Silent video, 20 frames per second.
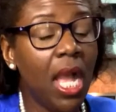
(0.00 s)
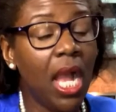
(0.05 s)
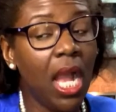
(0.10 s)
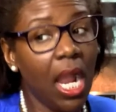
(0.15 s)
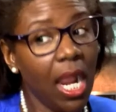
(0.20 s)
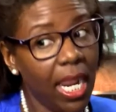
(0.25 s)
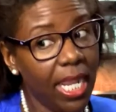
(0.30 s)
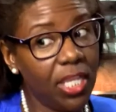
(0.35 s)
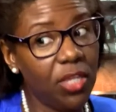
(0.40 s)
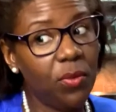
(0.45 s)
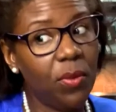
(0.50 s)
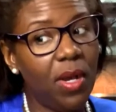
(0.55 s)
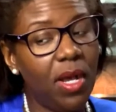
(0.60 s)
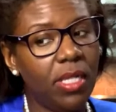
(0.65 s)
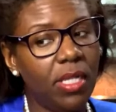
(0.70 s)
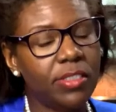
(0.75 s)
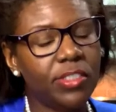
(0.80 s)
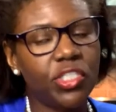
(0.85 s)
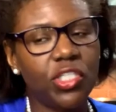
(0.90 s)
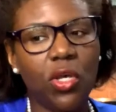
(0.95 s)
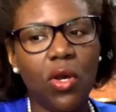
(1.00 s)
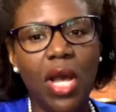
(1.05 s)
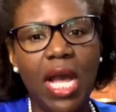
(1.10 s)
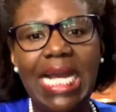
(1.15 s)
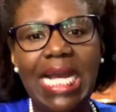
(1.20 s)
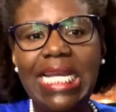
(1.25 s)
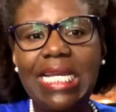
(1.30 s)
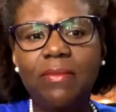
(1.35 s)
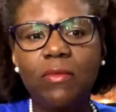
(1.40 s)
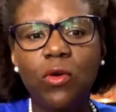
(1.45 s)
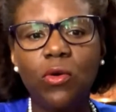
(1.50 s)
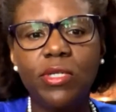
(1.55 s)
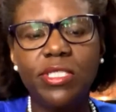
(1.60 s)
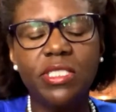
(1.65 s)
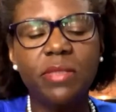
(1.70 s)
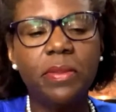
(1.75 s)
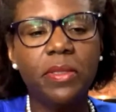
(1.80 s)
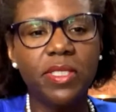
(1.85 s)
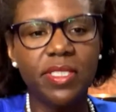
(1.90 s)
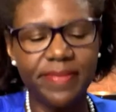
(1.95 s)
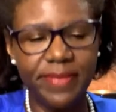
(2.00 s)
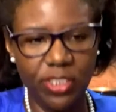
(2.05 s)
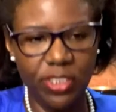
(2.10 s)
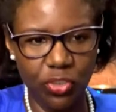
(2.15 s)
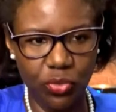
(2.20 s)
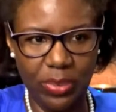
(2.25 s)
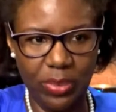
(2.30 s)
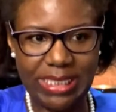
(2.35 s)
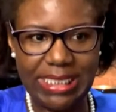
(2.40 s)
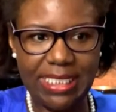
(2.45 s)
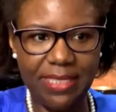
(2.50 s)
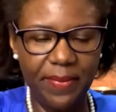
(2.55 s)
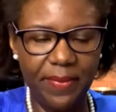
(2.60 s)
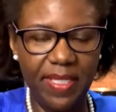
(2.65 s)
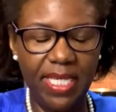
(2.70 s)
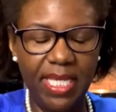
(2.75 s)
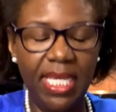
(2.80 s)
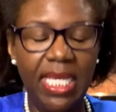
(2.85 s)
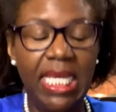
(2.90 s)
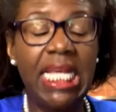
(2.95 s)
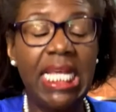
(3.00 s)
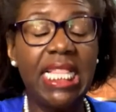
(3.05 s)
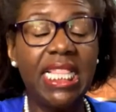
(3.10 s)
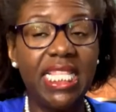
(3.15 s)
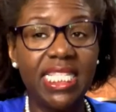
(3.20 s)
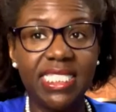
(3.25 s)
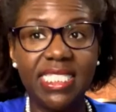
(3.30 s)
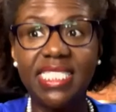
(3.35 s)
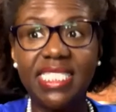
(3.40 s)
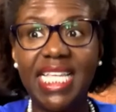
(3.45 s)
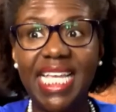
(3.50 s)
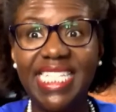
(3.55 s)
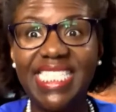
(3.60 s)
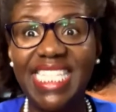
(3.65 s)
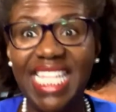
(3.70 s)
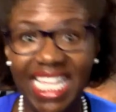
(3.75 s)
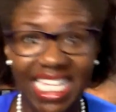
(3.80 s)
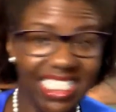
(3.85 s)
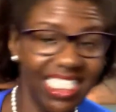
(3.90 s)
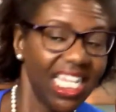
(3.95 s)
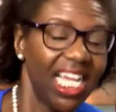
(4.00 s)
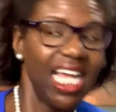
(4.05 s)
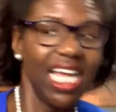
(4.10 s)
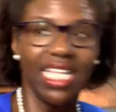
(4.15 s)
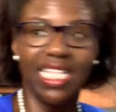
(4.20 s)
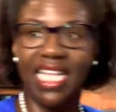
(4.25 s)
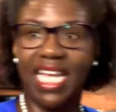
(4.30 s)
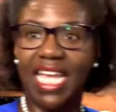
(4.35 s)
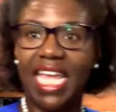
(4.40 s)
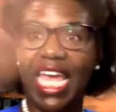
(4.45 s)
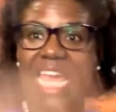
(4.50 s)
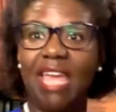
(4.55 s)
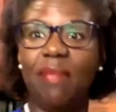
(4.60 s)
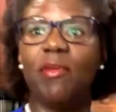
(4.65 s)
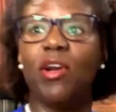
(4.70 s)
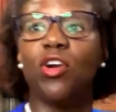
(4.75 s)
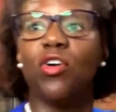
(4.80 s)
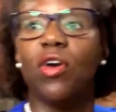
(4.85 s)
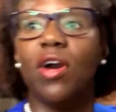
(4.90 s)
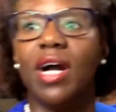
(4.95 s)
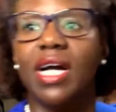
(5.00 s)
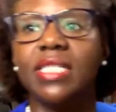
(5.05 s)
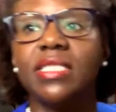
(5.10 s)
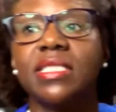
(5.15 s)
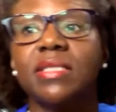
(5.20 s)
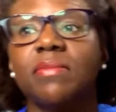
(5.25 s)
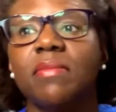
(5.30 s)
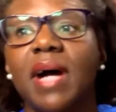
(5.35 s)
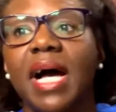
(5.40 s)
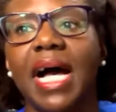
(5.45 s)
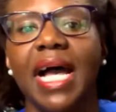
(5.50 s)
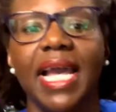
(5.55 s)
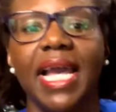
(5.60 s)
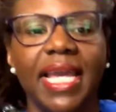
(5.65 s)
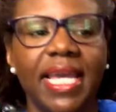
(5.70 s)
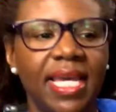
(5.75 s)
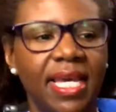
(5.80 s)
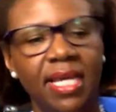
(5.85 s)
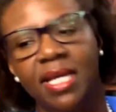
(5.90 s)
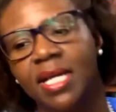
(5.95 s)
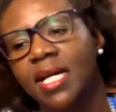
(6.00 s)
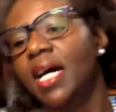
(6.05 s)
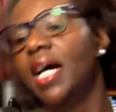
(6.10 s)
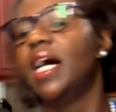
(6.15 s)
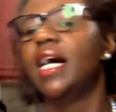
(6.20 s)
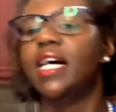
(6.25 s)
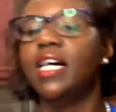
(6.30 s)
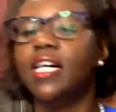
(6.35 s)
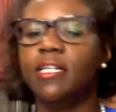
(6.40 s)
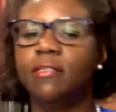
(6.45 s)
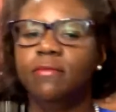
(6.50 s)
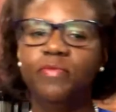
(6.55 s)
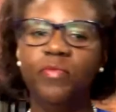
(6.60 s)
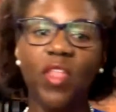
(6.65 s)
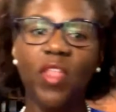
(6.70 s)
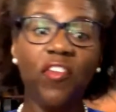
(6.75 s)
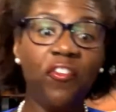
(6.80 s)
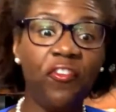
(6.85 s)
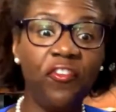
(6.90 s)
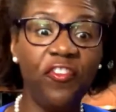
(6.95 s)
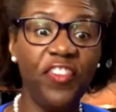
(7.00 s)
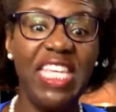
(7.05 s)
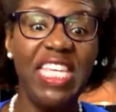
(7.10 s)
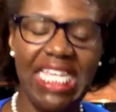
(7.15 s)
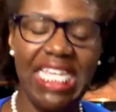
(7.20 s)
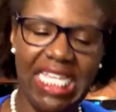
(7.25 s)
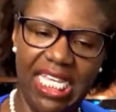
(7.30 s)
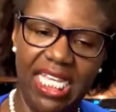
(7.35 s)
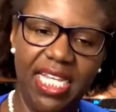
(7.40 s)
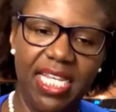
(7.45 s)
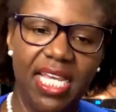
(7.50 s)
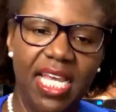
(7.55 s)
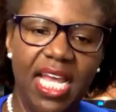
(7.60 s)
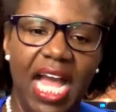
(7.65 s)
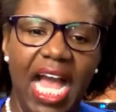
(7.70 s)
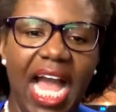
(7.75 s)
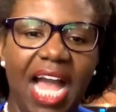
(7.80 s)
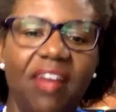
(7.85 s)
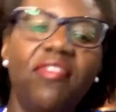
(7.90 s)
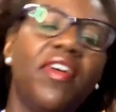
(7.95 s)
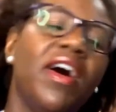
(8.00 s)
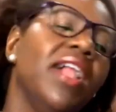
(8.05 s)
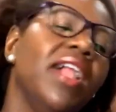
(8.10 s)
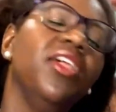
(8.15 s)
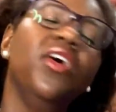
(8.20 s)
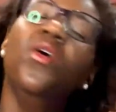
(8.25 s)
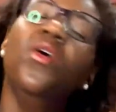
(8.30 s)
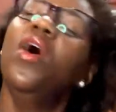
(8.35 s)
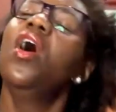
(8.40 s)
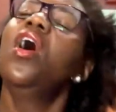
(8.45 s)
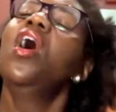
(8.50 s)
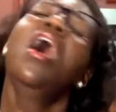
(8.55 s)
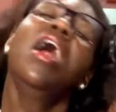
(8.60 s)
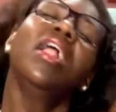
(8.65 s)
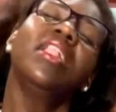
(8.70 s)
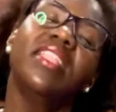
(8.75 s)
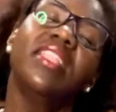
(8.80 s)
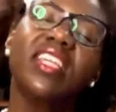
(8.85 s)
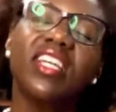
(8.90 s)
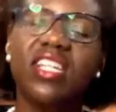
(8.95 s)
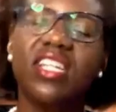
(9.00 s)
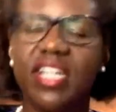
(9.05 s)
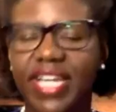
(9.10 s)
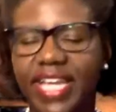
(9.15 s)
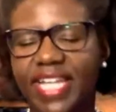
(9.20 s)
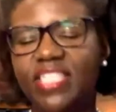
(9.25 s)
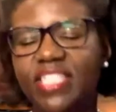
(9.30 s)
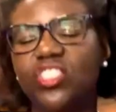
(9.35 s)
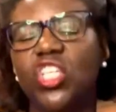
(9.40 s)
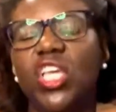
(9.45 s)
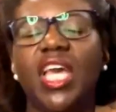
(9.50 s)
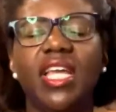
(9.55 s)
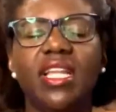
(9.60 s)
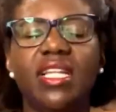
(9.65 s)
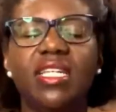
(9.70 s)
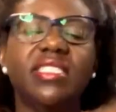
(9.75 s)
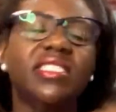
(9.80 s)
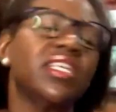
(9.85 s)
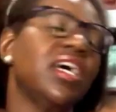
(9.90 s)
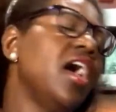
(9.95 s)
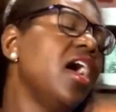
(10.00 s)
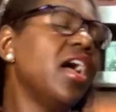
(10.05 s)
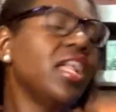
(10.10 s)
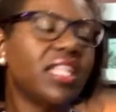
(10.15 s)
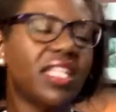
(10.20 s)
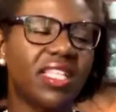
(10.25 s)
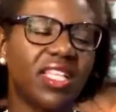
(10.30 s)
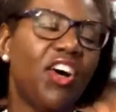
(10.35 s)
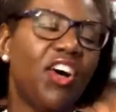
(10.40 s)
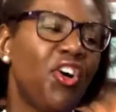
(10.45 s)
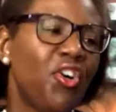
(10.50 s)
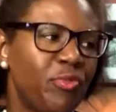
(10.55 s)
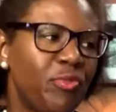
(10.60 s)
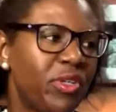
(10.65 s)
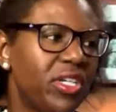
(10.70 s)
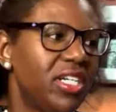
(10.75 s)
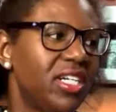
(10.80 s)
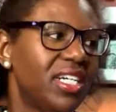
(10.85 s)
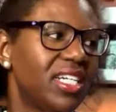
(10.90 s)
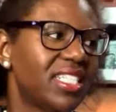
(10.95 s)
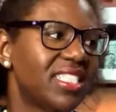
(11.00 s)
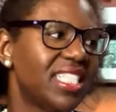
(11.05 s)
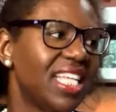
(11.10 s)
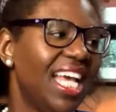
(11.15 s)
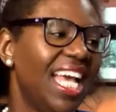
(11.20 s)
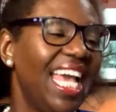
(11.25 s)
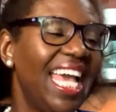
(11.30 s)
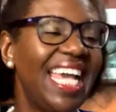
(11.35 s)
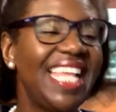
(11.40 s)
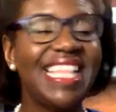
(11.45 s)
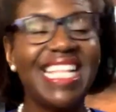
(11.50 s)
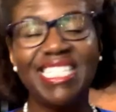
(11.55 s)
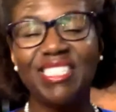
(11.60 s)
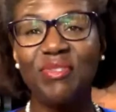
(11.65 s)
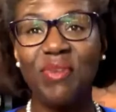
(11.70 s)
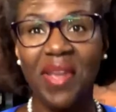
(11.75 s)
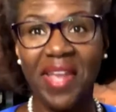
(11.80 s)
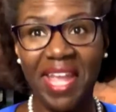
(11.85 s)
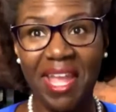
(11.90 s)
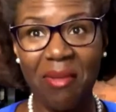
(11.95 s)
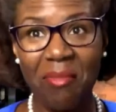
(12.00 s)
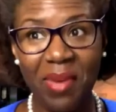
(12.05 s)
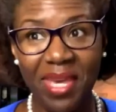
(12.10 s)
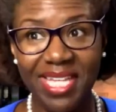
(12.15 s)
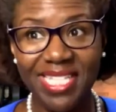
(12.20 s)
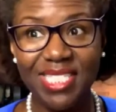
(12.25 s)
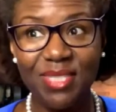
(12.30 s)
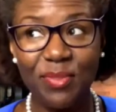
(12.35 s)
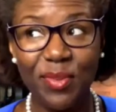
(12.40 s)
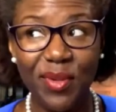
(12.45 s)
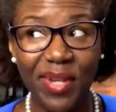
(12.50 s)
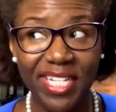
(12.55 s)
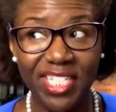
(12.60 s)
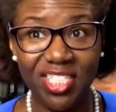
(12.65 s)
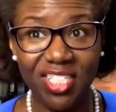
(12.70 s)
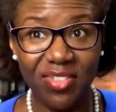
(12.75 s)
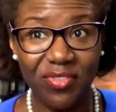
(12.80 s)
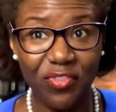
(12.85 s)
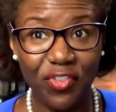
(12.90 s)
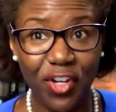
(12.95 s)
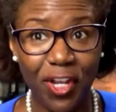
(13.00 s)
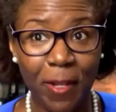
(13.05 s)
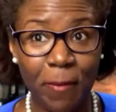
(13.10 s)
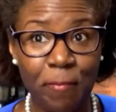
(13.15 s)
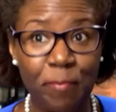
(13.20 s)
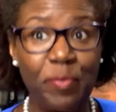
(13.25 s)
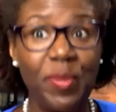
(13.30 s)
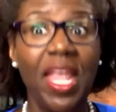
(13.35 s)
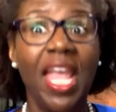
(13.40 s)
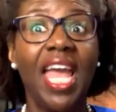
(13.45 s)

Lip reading: All right, you all. So I am going to pull up this recipe. This is a TikTok that came across my feed. I follow all of the cooking channels, all of the home cooks, and that's where I get my inspiration from.